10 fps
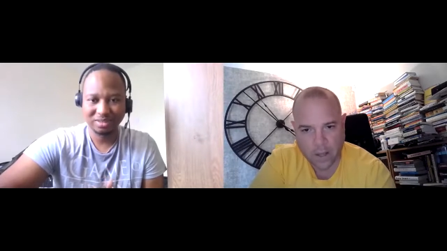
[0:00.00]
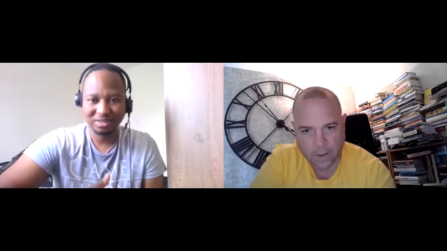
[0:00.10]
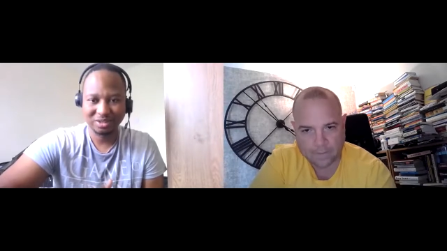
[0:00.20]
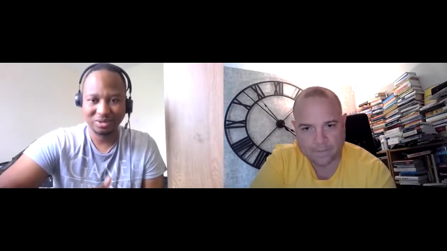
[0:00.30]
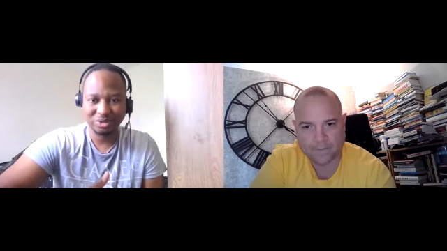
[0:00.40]

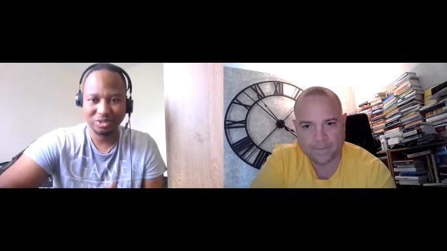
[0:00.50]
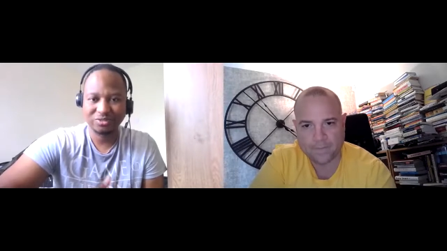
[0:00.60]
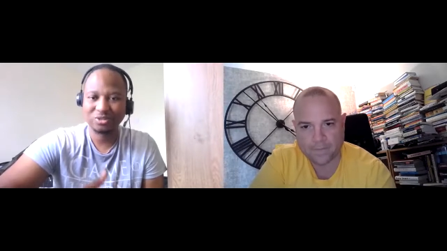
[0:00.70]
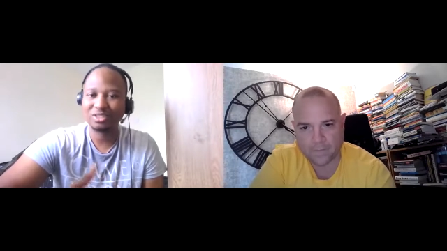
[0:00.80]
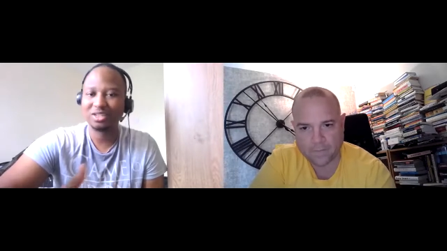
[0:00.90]
Speaker 1: Yeah. Because you
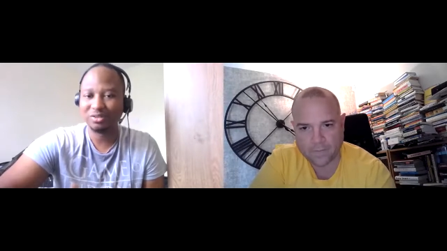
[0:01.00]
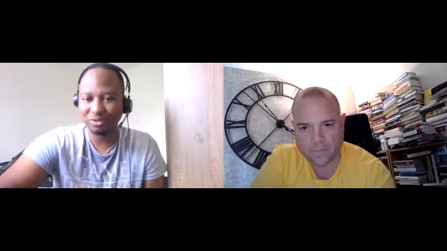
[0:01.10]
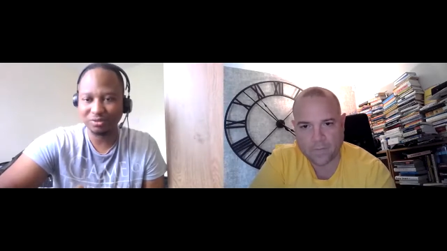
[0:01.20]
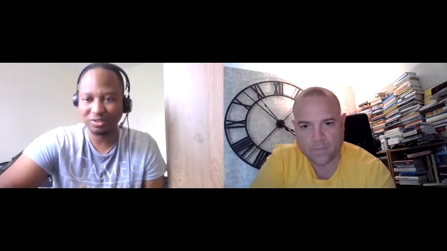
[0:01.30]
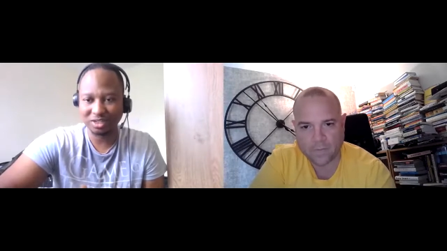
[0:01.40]
have to deliver,
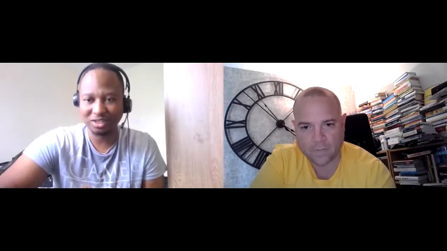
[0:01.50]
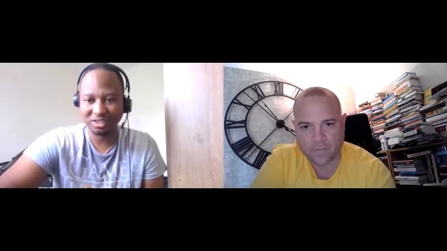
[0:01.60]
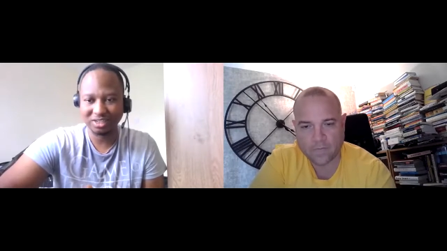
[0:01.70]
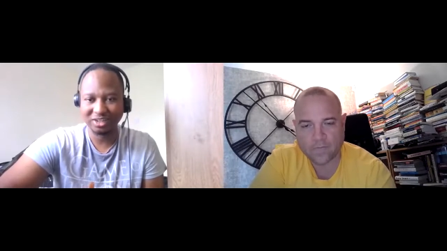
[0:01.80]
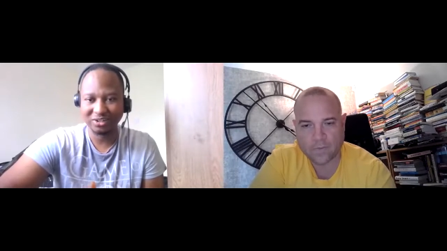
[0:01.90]
obviously,
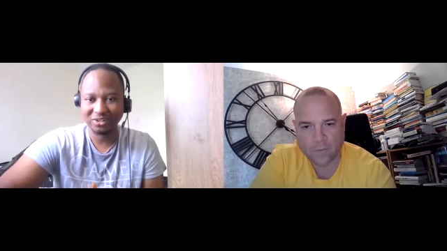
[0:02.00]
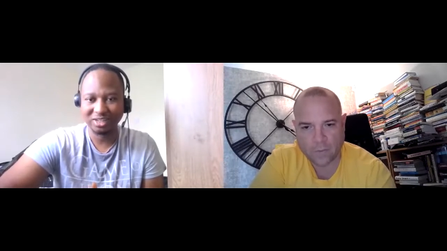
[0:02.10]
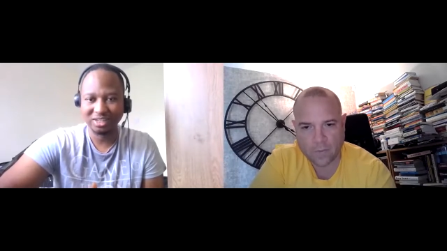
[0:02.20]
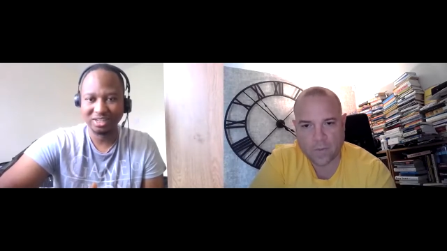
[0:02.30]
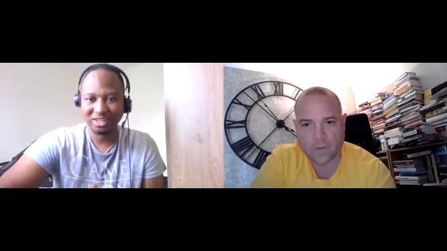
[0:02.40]
you know,
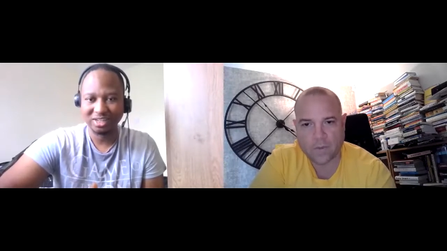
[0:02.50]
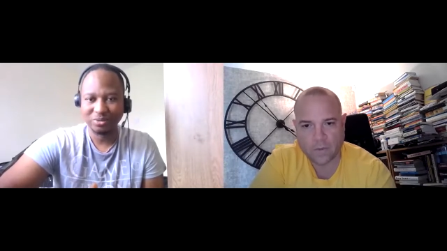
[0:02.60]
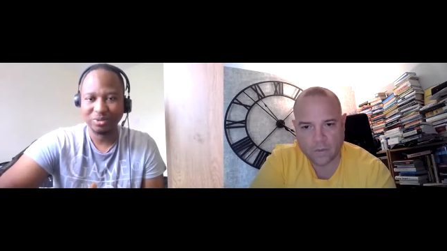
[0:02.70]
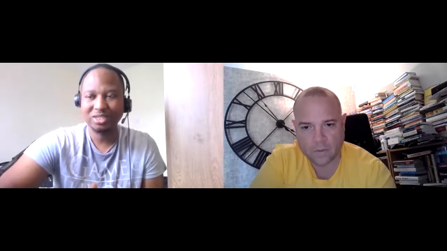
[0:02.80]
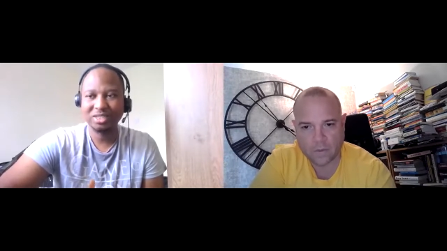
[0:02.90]

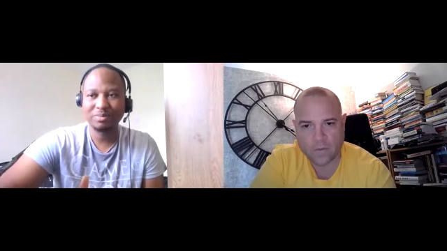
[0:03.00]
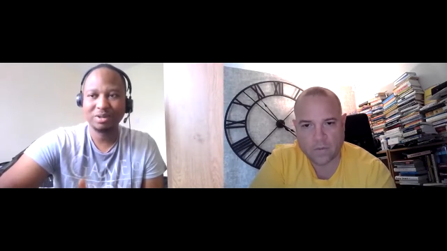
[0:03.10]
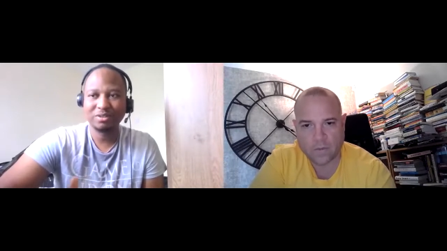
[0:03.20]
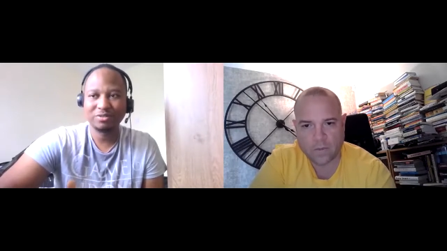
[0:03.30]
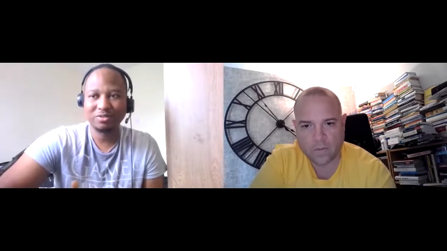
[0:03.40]
which is a
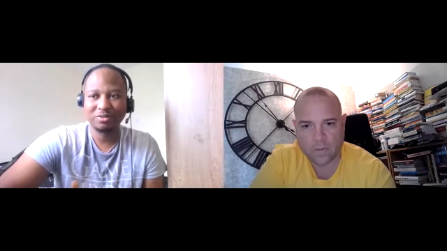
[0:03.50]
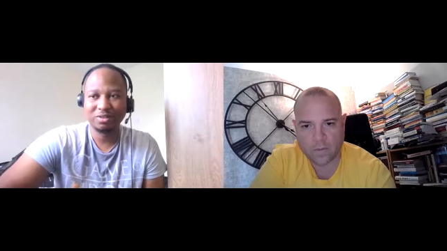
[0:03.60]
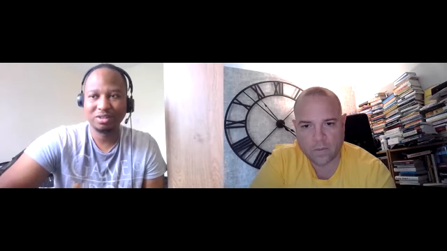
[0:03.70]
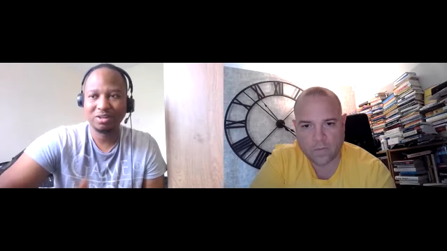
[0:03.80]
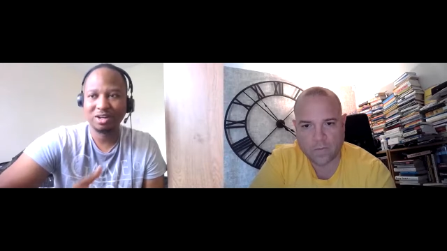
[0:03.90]
benefit,
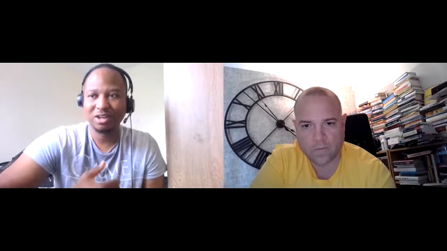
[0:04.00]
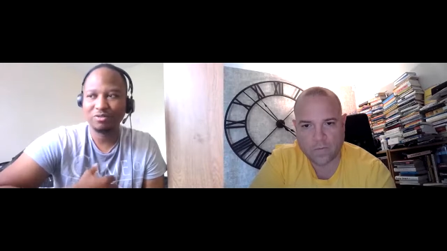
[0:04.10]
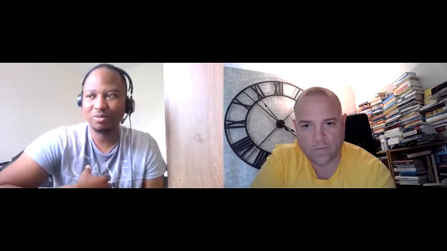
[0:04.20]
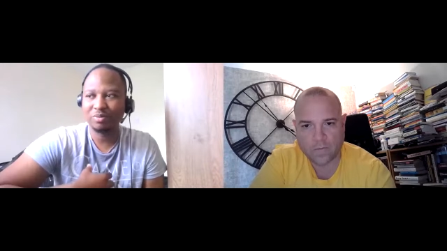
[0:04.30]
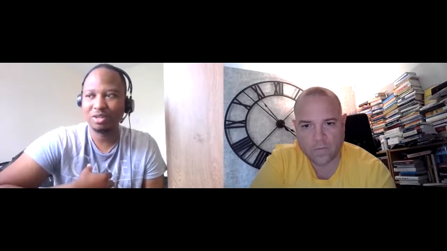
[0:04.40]
you know, like
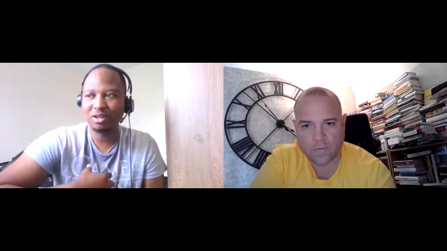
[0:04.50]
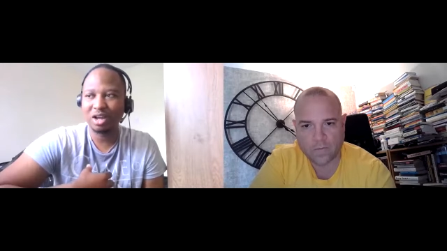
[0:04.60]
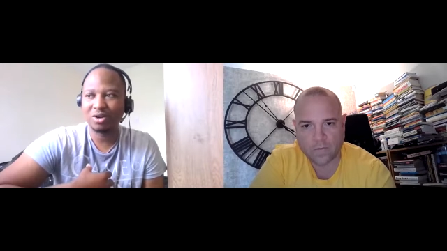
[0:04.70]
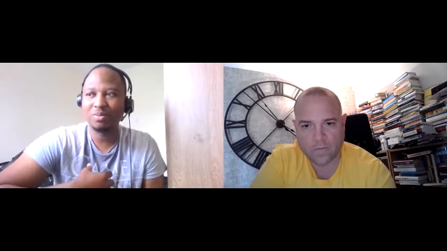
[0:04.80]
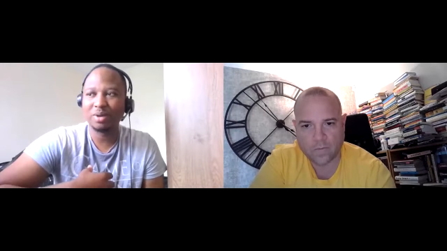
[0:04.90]
for me,
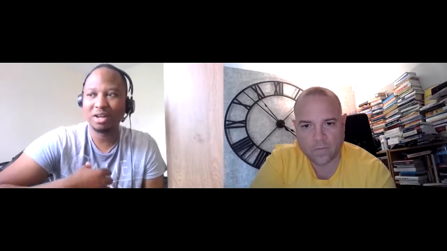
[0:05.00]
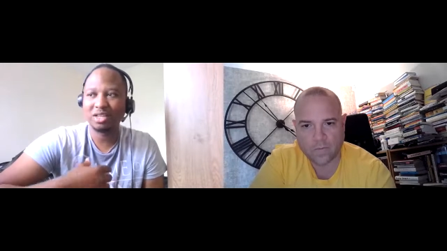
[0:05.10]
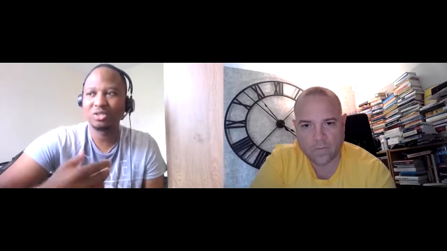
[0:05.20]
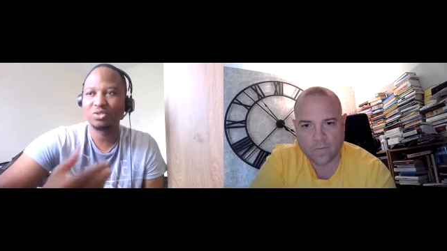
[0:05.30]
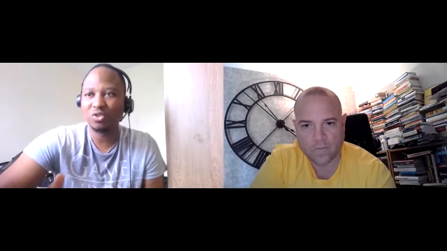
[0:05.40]
I know my
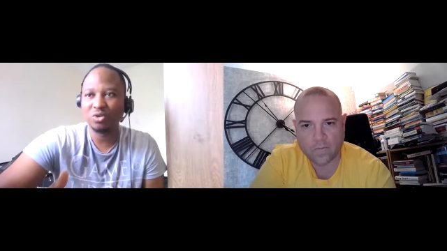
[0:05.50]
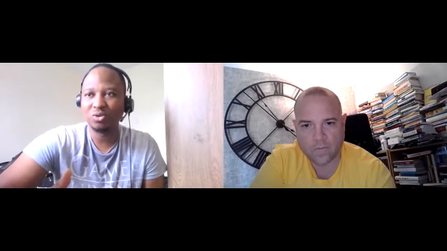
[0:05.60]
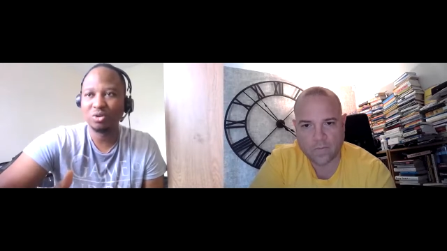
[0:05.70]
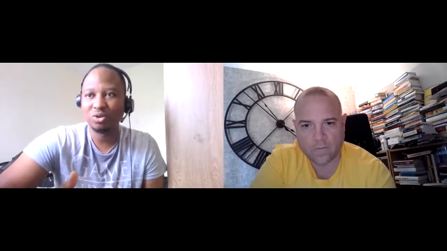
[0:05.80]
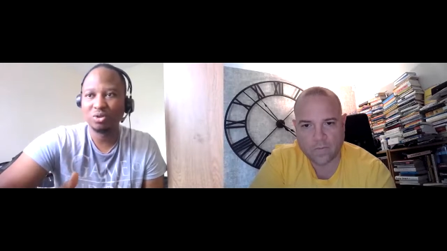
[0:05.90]
next
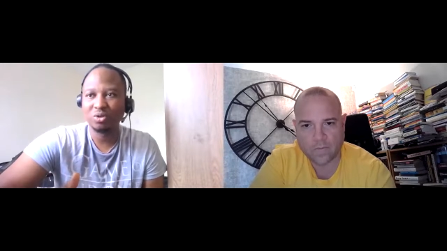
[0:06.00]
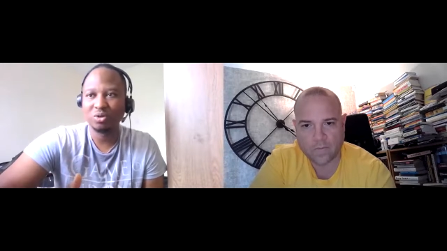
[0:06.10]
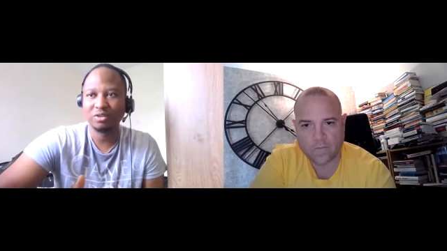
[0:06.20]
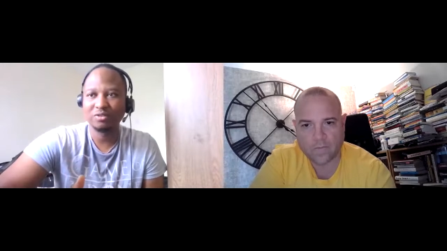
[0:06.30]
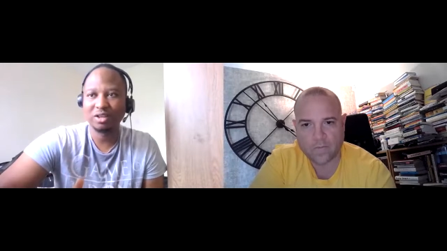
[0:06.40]
role,
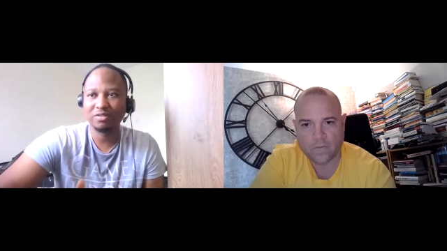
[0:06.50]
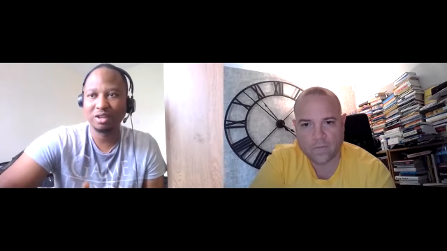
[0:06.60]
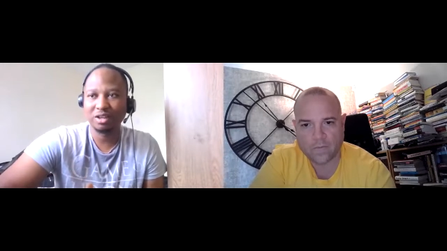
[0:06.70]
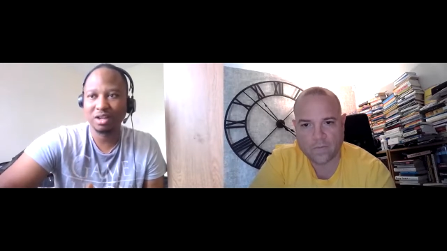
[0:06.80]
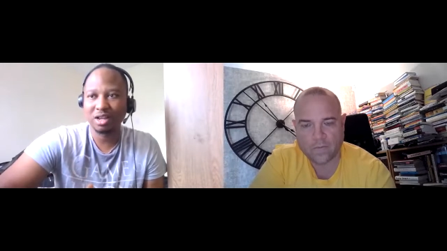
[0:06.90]
or if I ever,
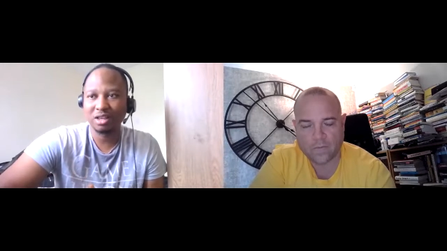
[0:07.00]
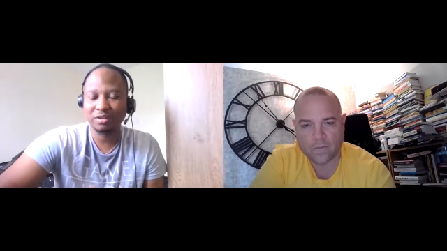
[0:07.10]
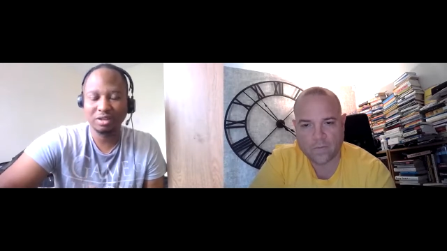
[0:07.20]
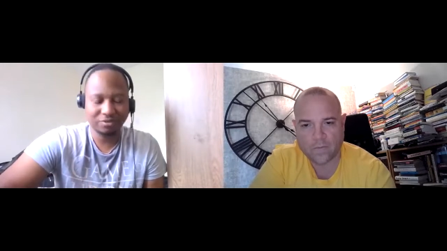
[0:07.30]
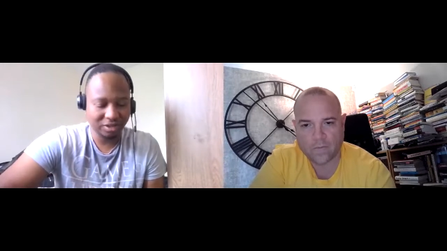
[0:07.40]
uh,
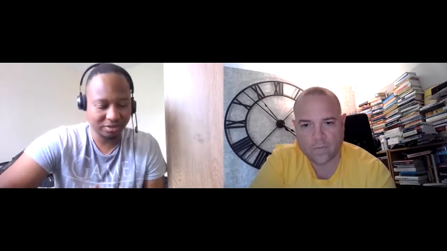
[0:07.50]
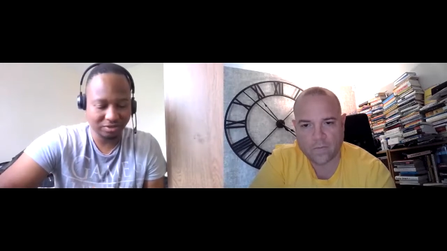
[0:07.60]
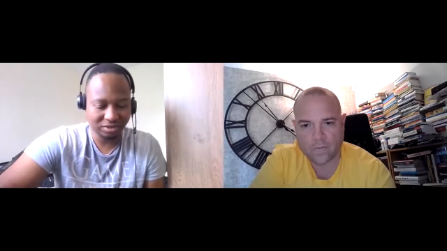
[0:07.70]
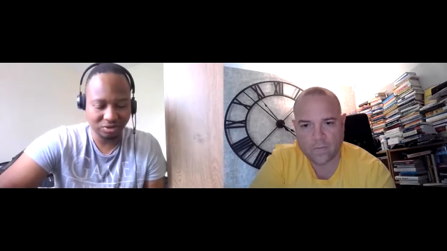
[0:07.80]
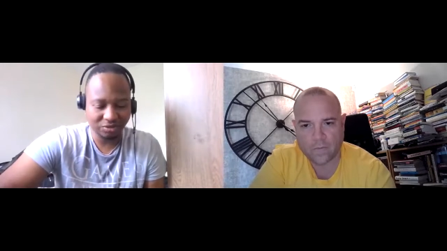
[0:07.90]
if I ever
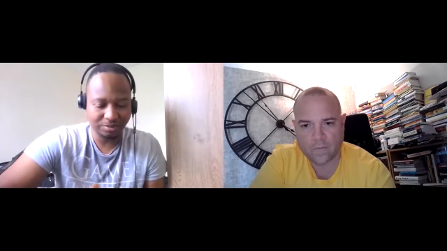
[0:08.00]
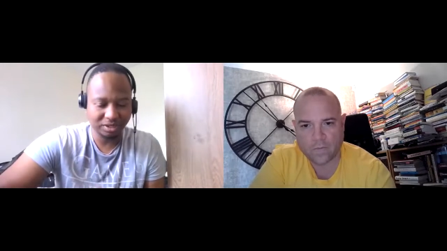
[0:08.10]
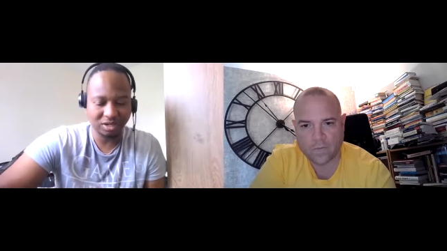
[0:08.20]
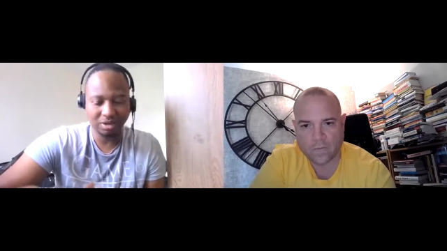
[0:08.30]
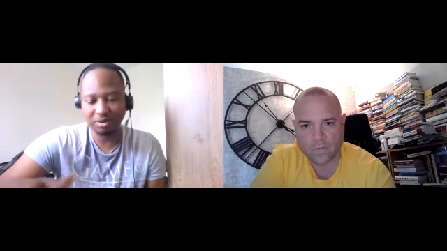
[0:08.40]
think of
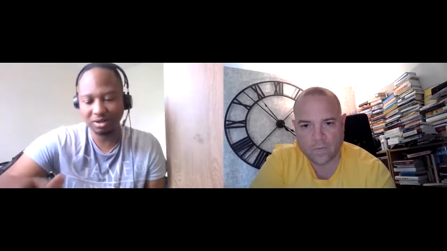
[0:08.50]
picking up